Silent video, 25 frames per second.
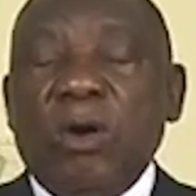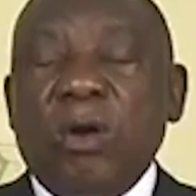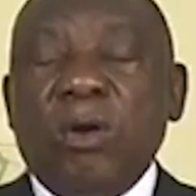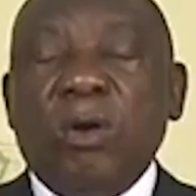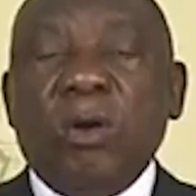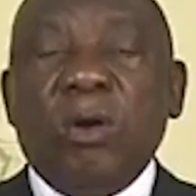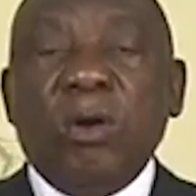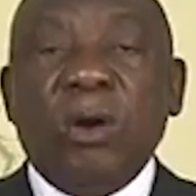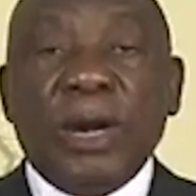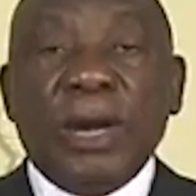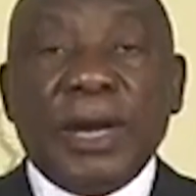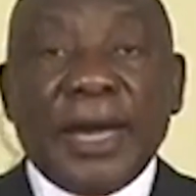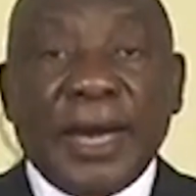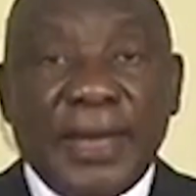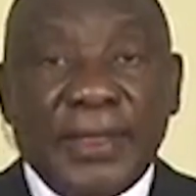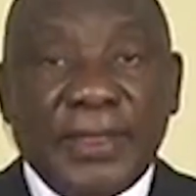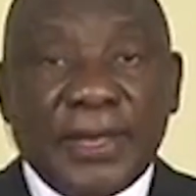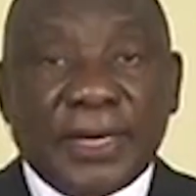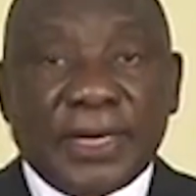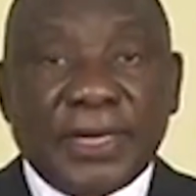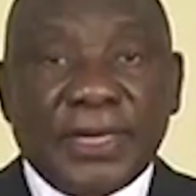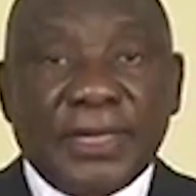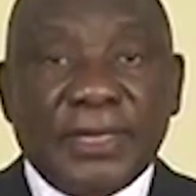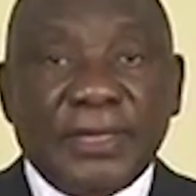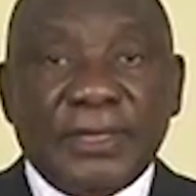All
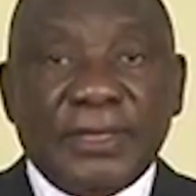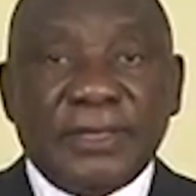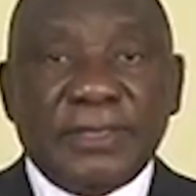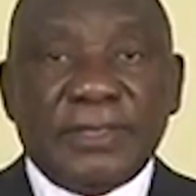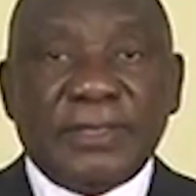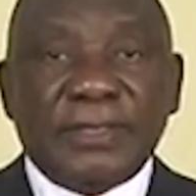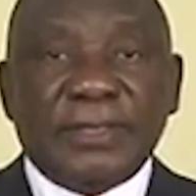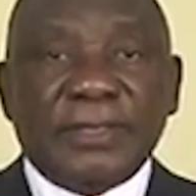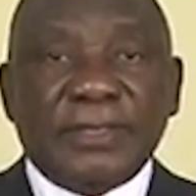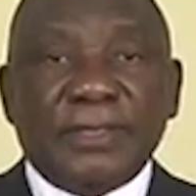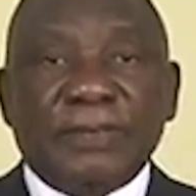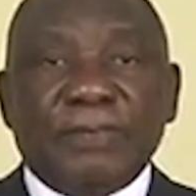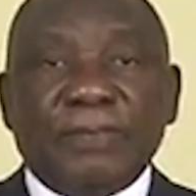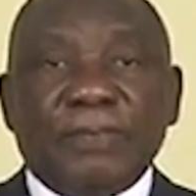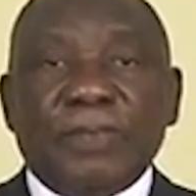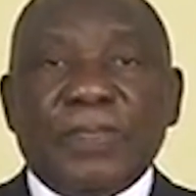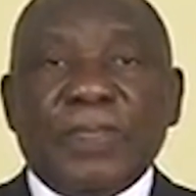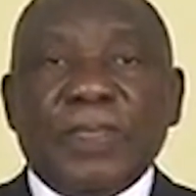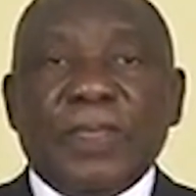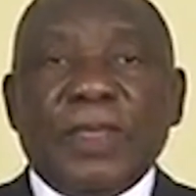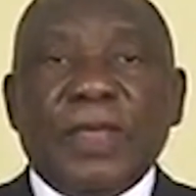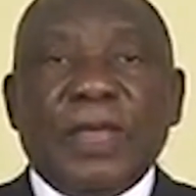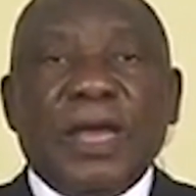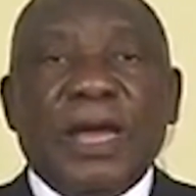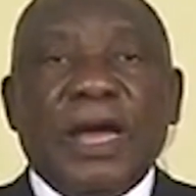gatherings,
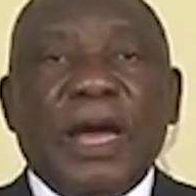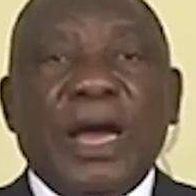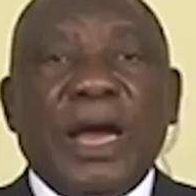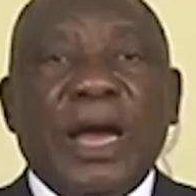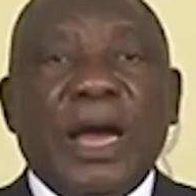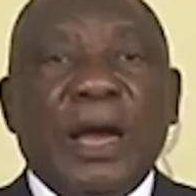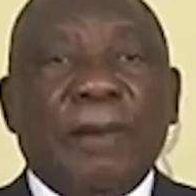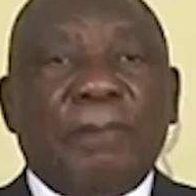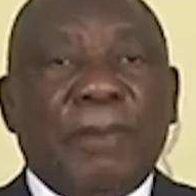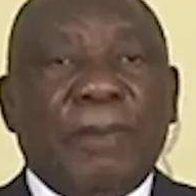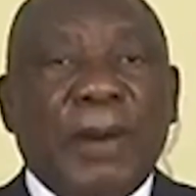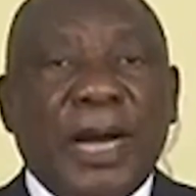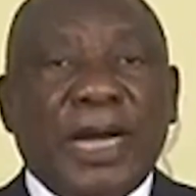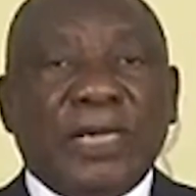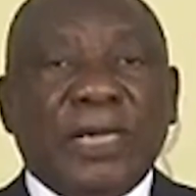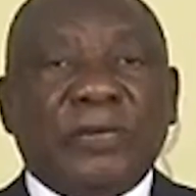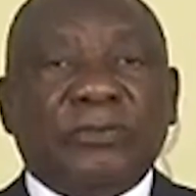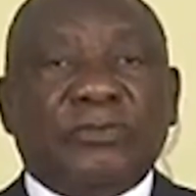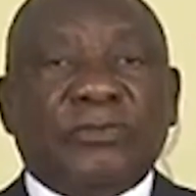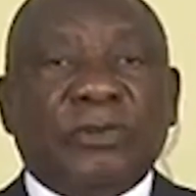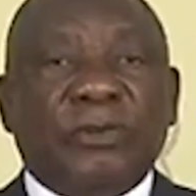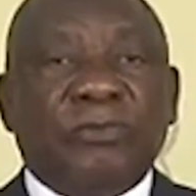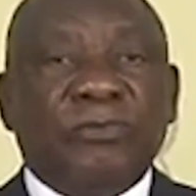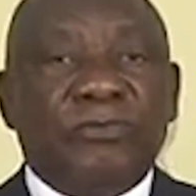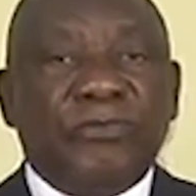apart
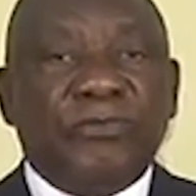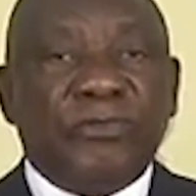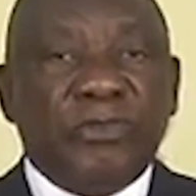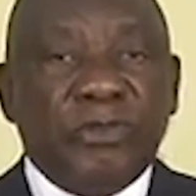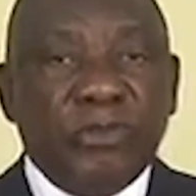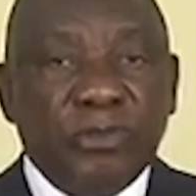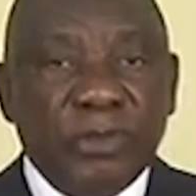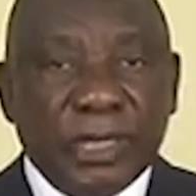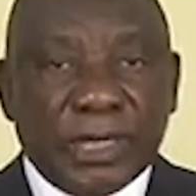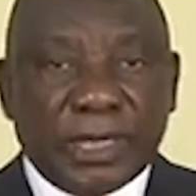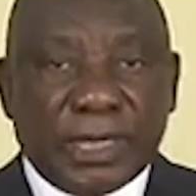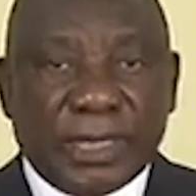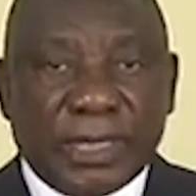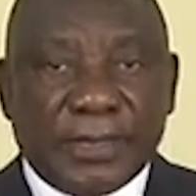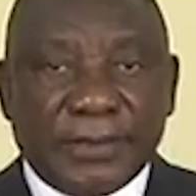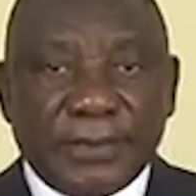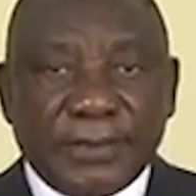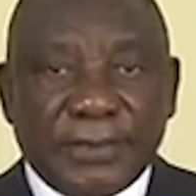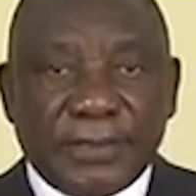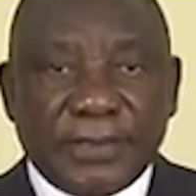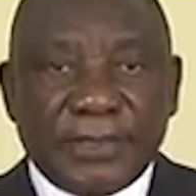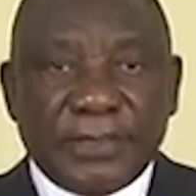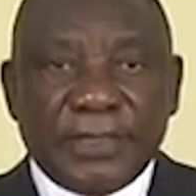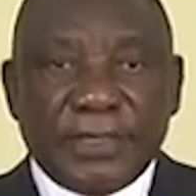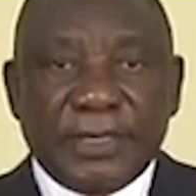from
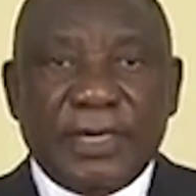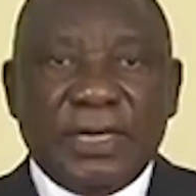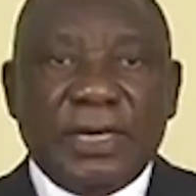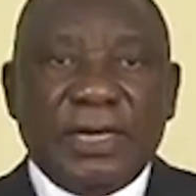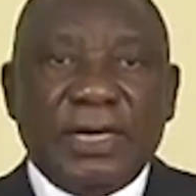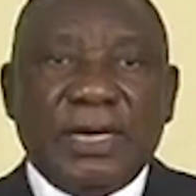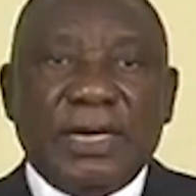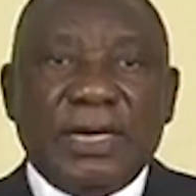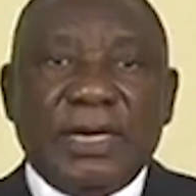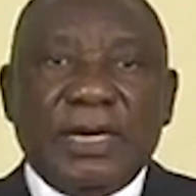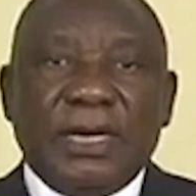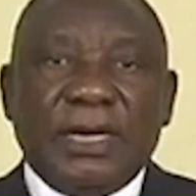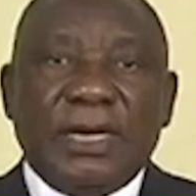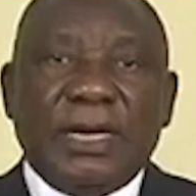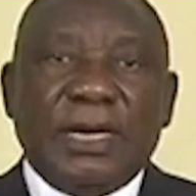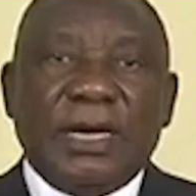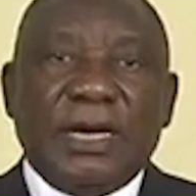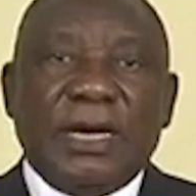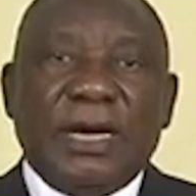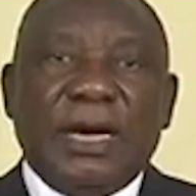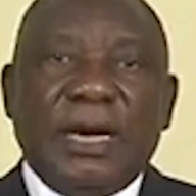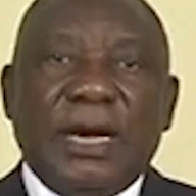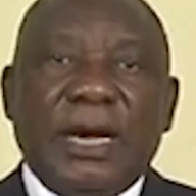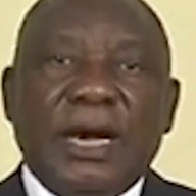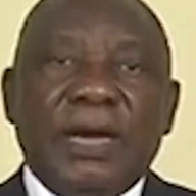funerals
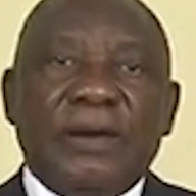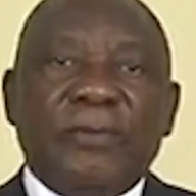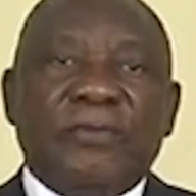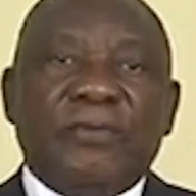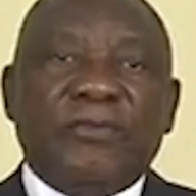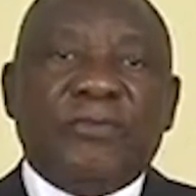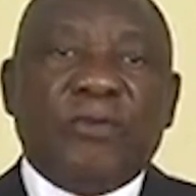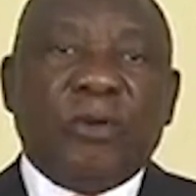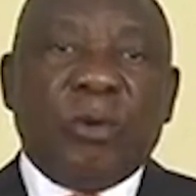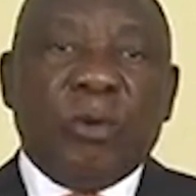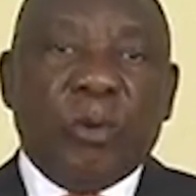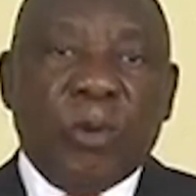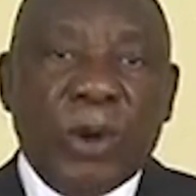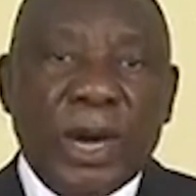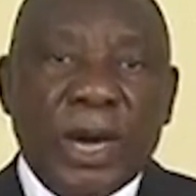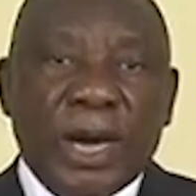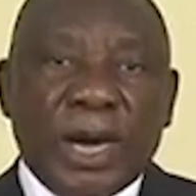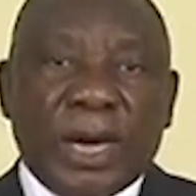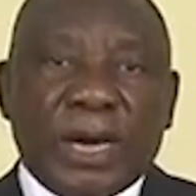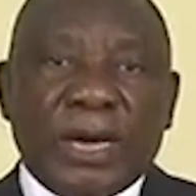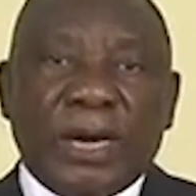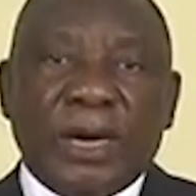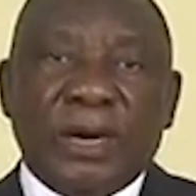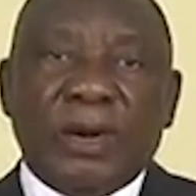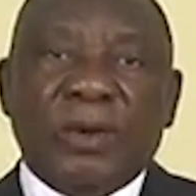and for
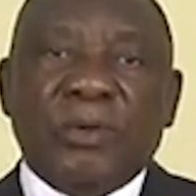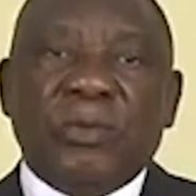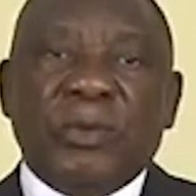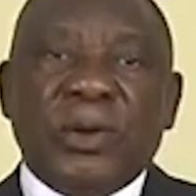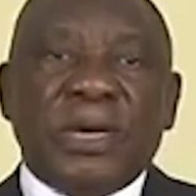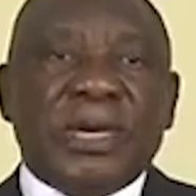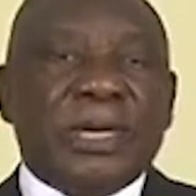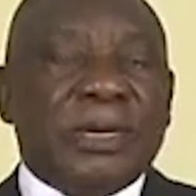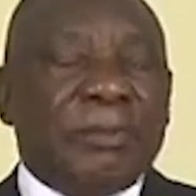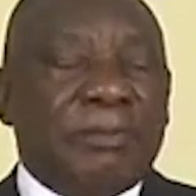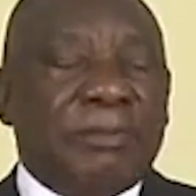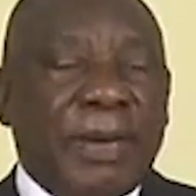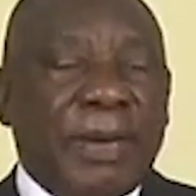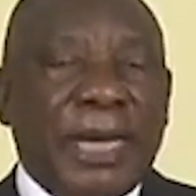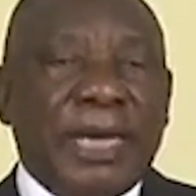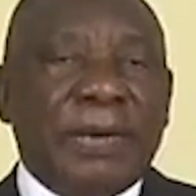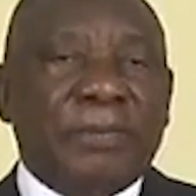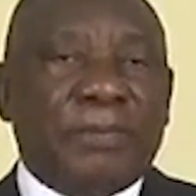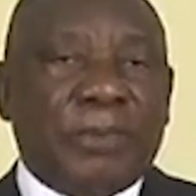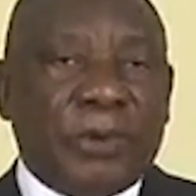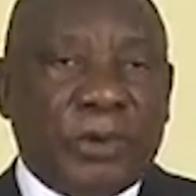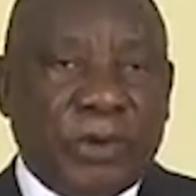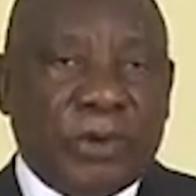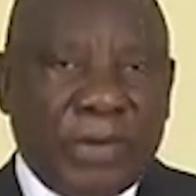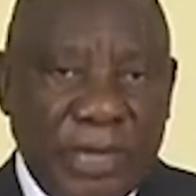work, will remain
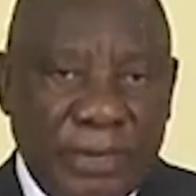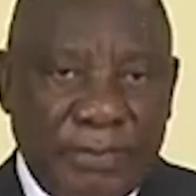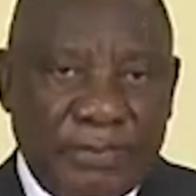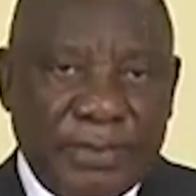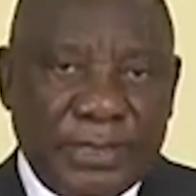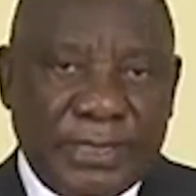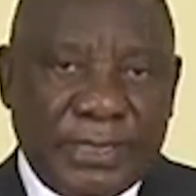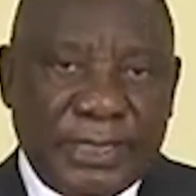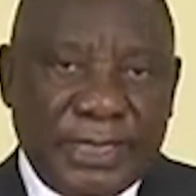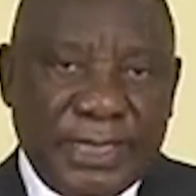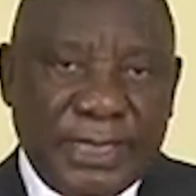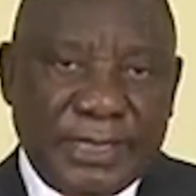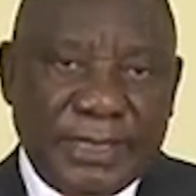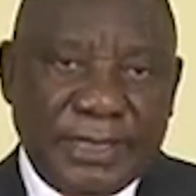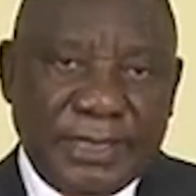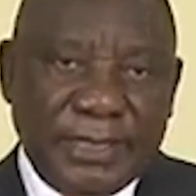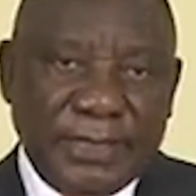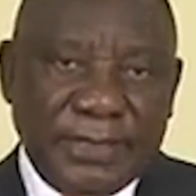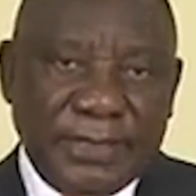prohibited.